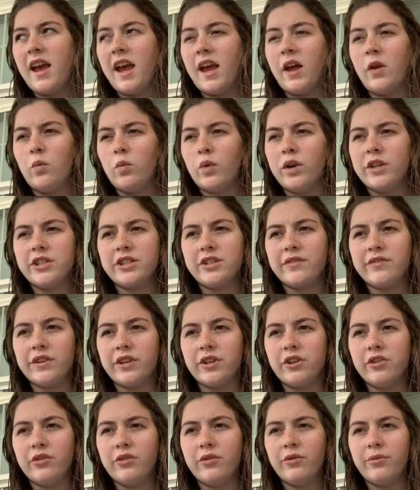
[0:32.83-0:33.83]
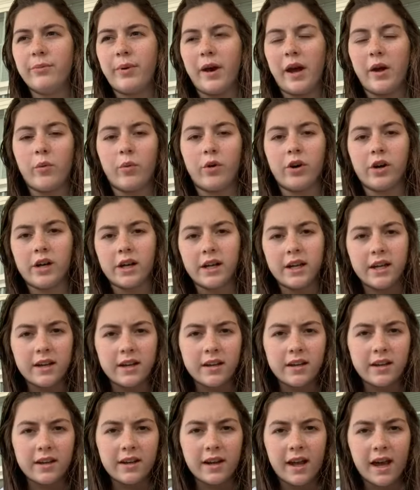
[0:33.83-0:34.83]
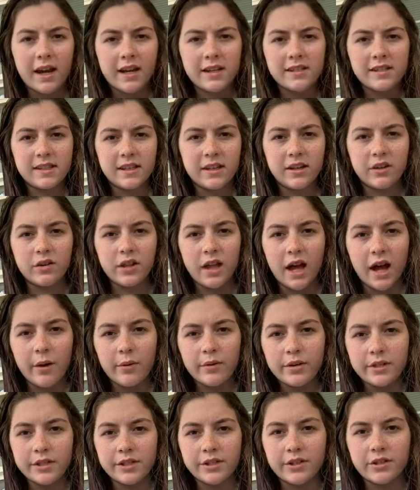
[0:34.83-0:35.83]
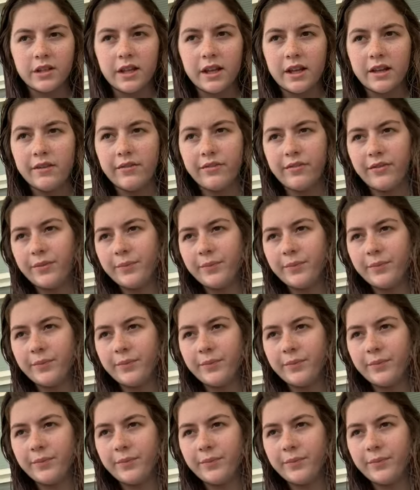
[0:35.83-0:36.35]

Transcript: And which of you, by worrying, can add a single hour to your life?